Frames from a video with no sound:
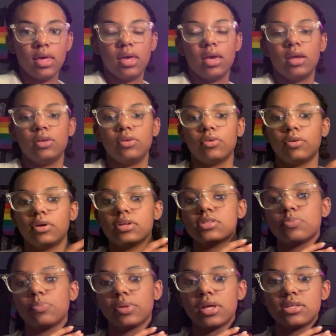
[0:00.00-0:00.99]
and you're going
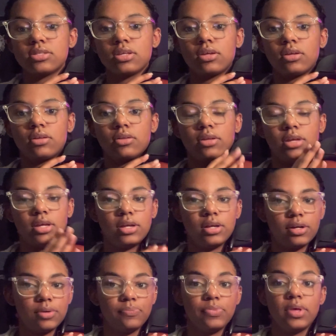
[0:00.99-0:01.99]
to place it
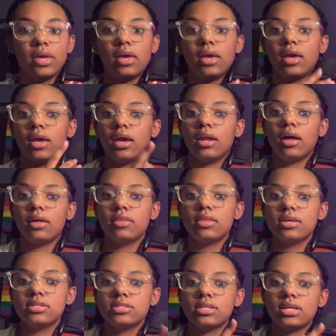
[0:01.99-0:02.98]
here. And
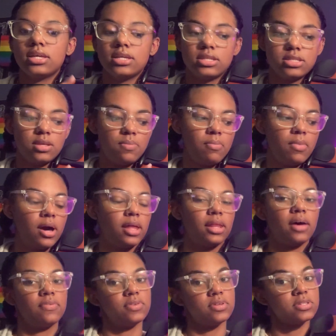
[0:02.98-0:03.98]
this is my
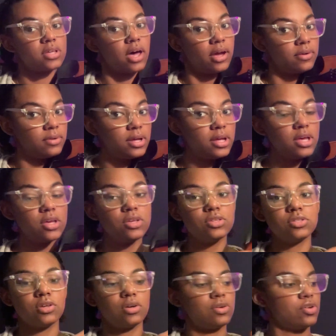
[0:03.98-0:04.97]
left side.
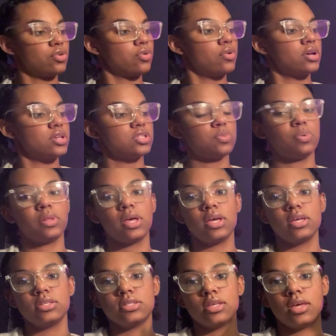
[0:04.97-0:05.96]
So you're going to
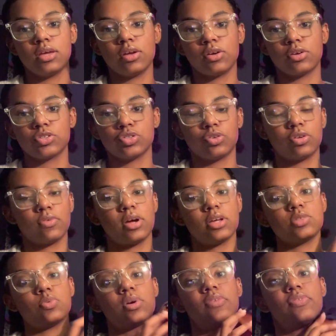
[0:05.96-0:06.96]
place your shoulder
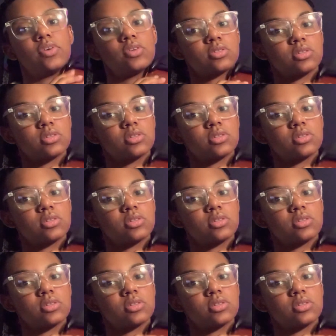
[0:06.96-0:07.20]
rest where it feels